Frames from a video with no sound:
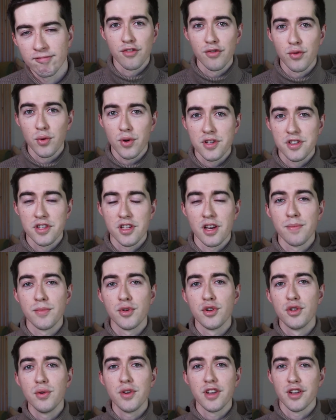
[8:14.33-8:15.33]
For some
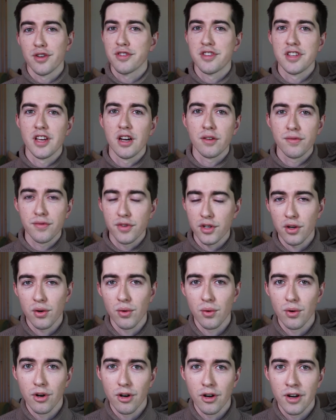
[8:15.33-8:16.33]
do-it-yourself
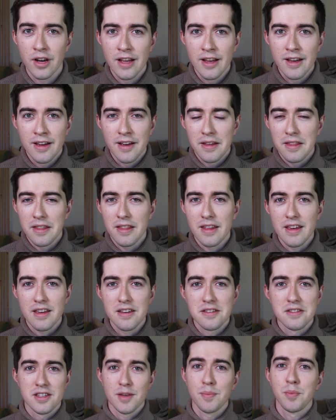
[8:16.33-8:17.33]
decor, the
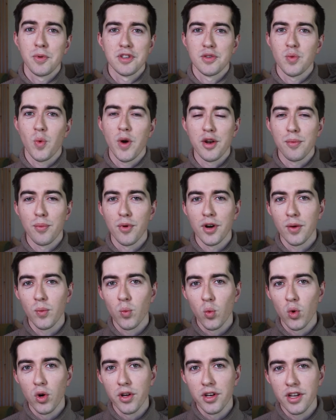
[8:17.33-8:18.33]
simplest way to bring
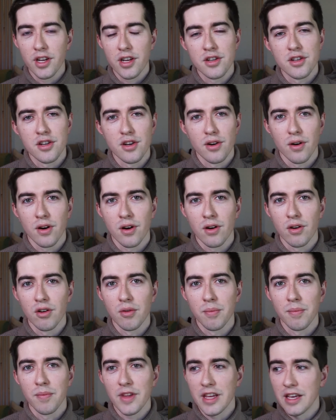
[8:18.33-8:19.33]
wood into your
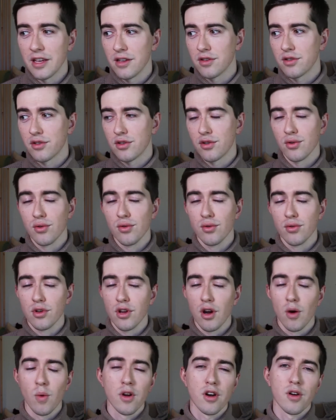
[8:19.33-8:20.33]
home is to
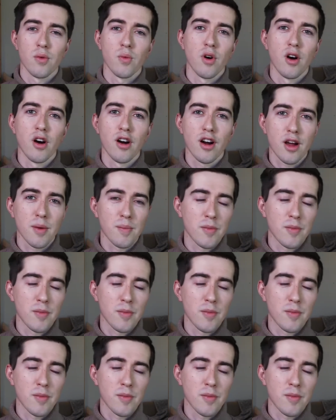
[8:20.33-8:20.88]
go on a walk,